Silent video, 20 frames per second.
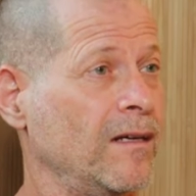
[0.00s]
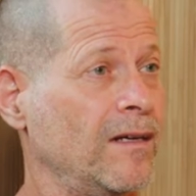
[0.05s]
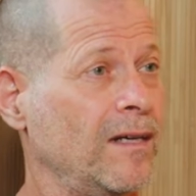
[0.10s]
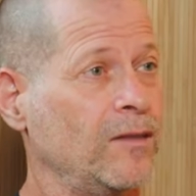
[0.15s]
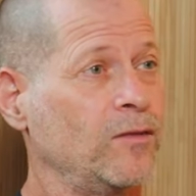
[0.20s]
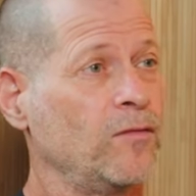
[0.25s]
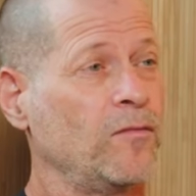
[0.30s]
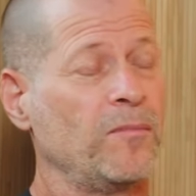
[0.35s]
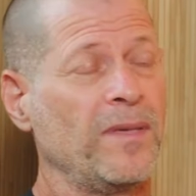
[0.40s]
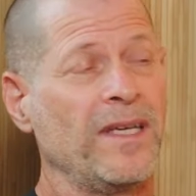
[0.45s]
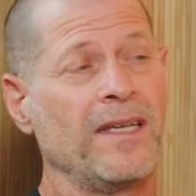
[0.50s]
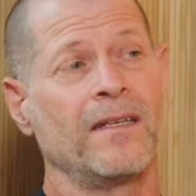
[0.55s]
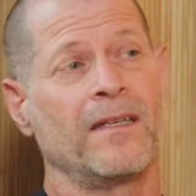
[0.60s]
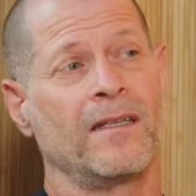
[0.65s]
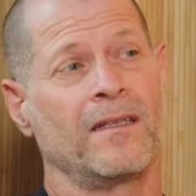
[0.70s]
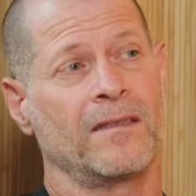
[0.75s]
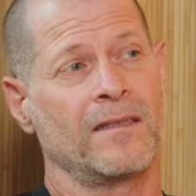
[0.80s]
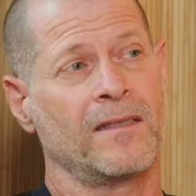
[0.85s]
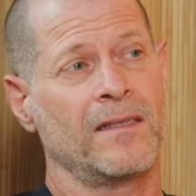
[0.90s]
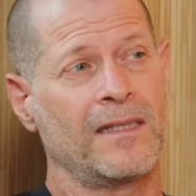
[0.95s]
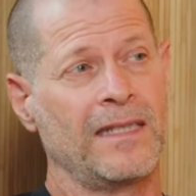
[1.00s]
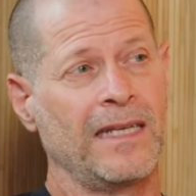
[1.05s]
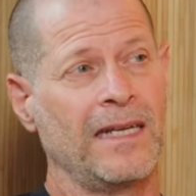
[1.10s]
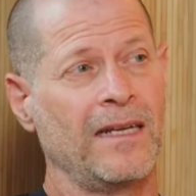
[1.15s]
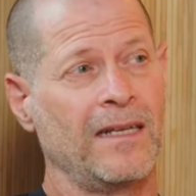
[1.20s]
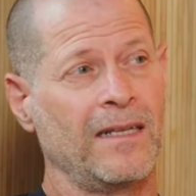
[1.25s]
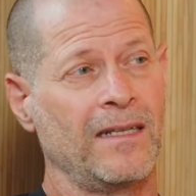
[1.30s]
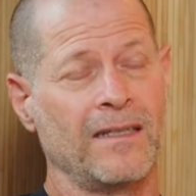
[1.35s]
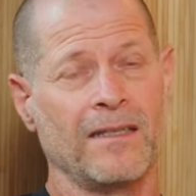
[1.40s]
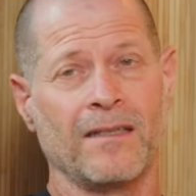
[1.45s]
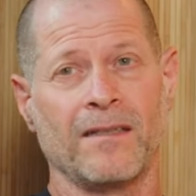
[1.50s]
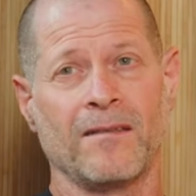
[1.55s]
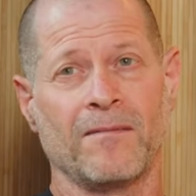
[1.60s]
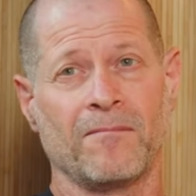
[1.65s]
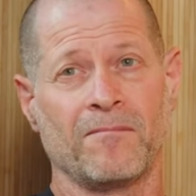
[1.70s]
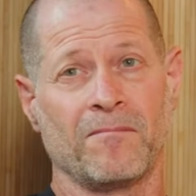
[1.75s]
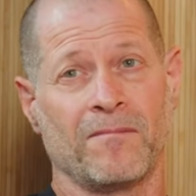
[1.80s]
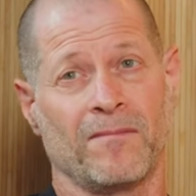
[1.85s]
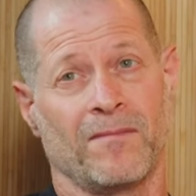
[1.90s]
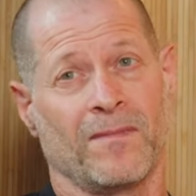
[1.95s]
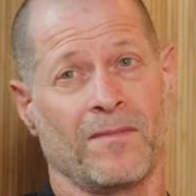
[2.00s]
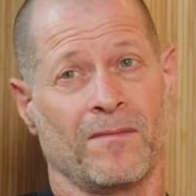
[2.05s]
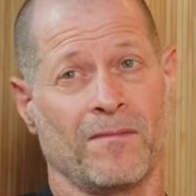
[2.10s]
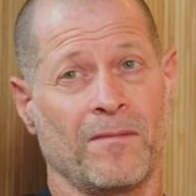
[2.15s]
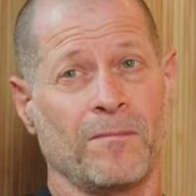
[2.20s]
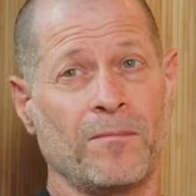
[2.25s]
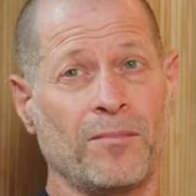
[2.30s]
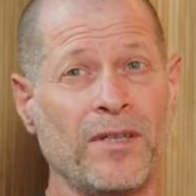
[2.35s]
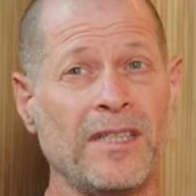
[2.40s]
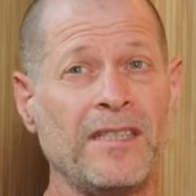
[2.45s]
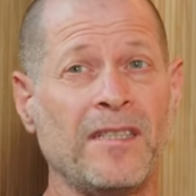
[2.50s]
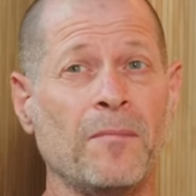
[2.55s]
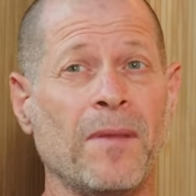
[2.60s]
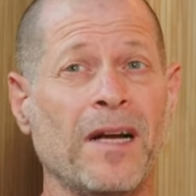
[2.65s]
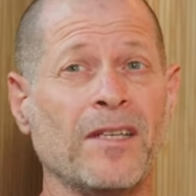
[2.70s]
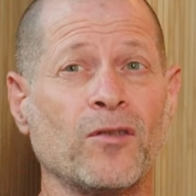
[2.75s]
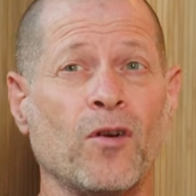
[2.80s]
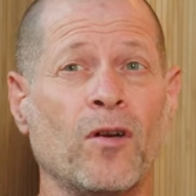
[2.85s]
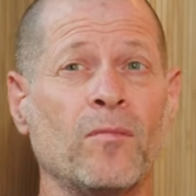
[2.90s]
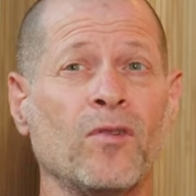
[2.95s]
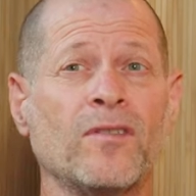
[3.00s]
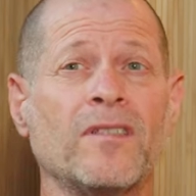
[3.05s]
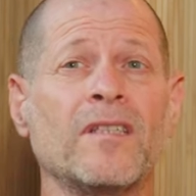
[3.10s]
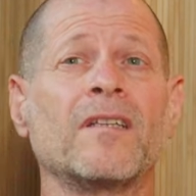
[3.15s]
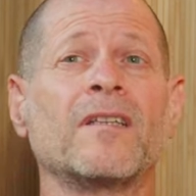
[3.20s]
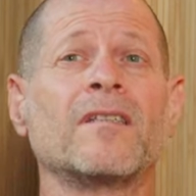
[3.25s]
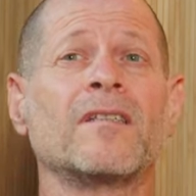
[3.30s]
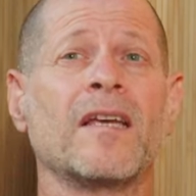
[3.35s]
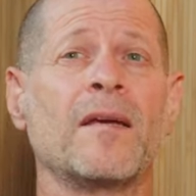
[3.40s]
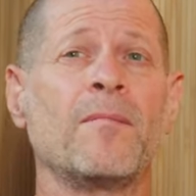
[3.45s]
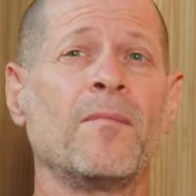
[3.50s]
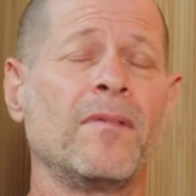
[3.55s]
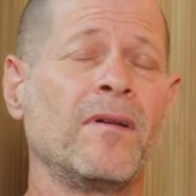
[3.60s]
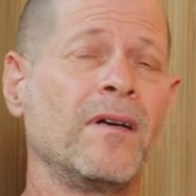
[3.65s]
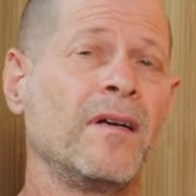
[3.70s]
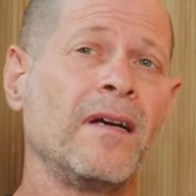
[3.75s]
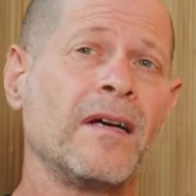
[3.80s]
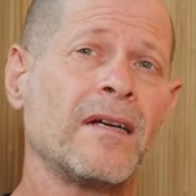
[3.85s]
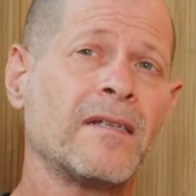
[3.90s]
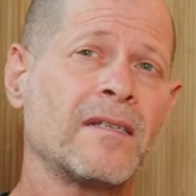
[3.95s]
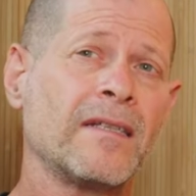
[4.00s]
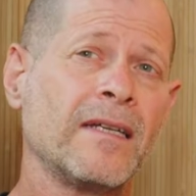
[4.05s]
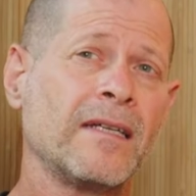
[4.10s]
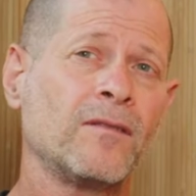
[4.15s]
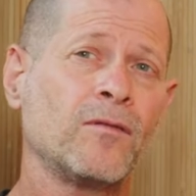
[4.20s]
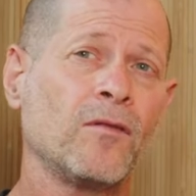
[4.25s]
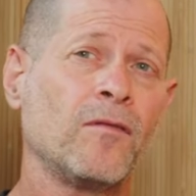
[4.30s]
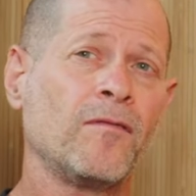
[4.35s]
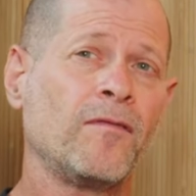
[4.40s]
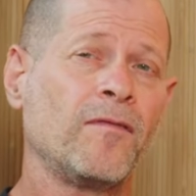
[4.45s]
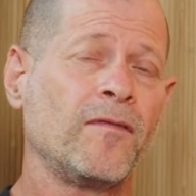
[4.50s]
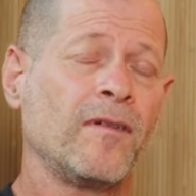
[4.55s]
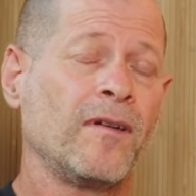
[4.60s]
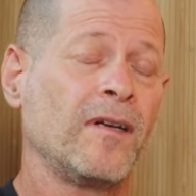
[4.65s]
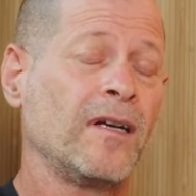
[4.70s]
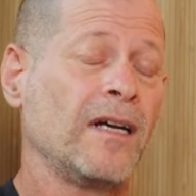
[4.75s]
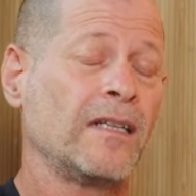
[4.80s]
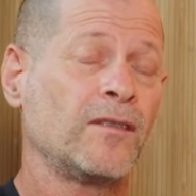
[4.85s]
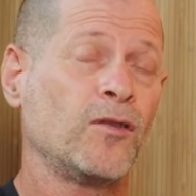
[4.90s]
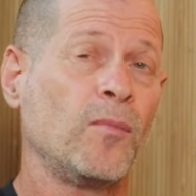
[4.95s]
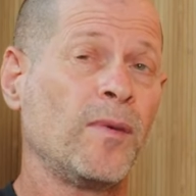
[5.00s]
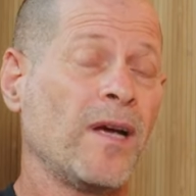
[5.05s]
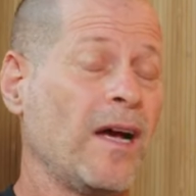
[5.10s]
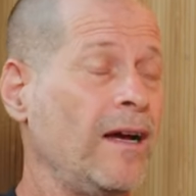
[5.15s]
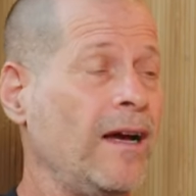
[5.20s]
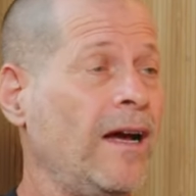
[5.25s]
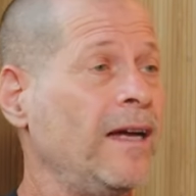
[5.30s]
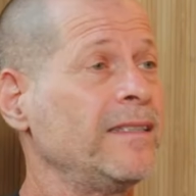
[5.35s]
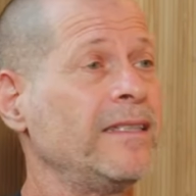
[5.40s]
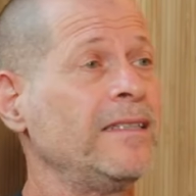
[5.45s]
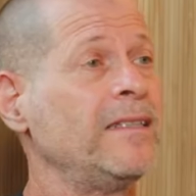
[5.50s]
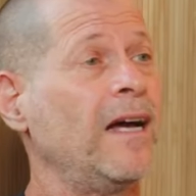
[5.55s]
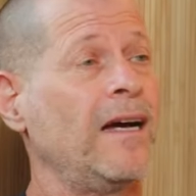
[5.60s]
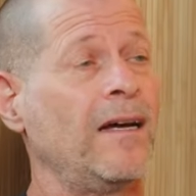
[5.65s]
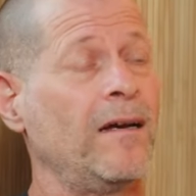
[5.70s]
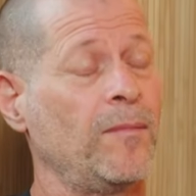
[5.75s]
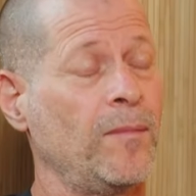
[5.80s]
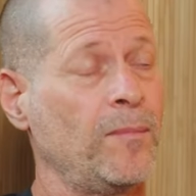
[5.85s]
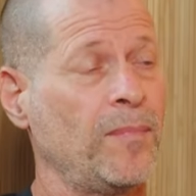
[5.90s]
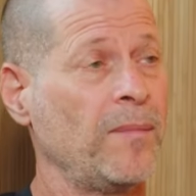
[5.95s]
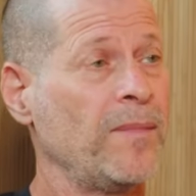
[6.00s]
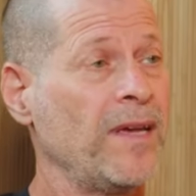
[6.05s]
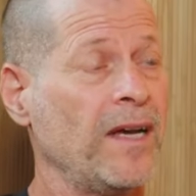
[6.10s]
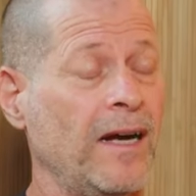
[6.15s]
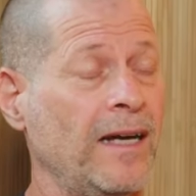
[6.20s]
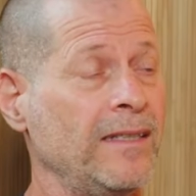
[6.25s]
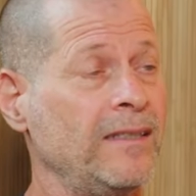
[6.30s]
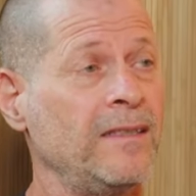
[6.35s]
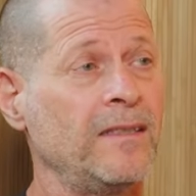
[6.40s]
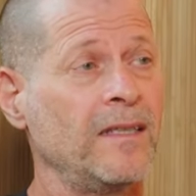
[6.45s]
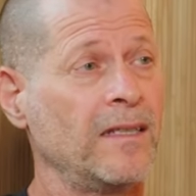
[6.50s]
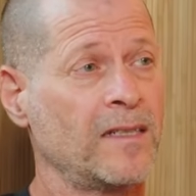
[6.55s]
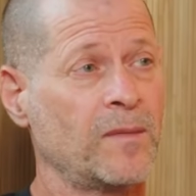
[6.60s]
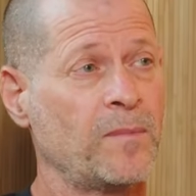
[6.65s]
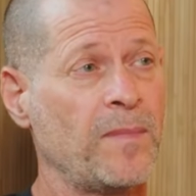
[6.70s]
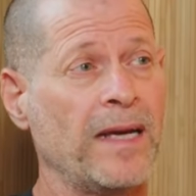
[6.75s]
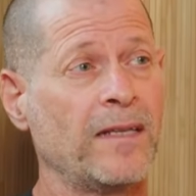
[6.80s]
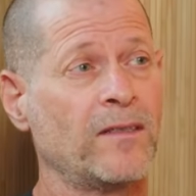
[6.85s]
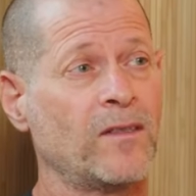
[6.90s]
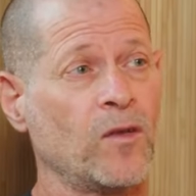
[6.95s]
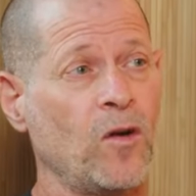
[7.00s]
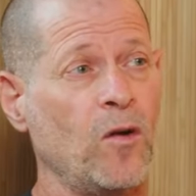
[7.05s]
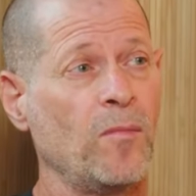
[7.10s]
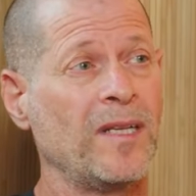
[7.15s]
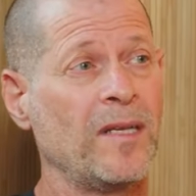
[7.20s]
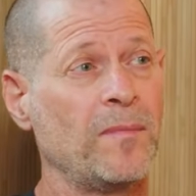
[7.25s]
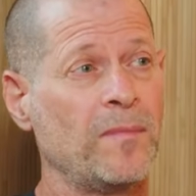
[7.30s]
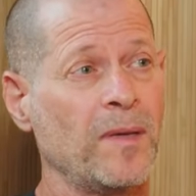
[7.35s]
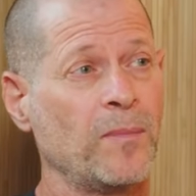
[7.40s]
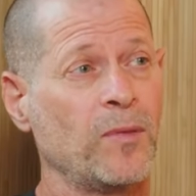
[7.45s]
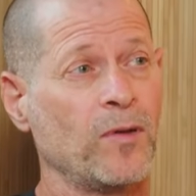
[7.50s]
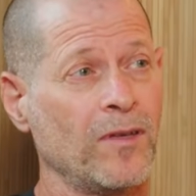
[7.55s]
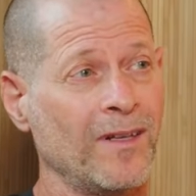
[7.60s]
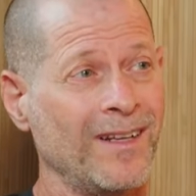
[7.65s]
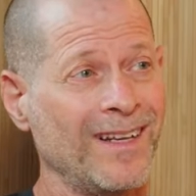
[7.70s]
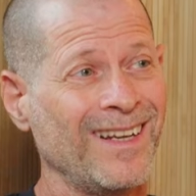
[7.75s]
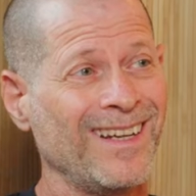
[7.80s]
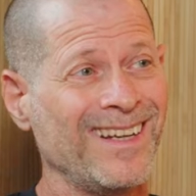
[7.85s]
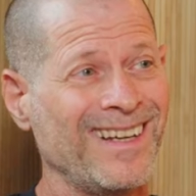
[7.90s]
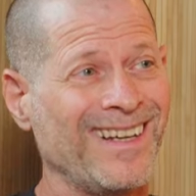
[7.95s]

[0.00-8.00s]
kind of being still well, pretty I, much almost at the same uh, extent of uh, Adobe. I, I didn't, uh, Premiere, I didn't expect so many people.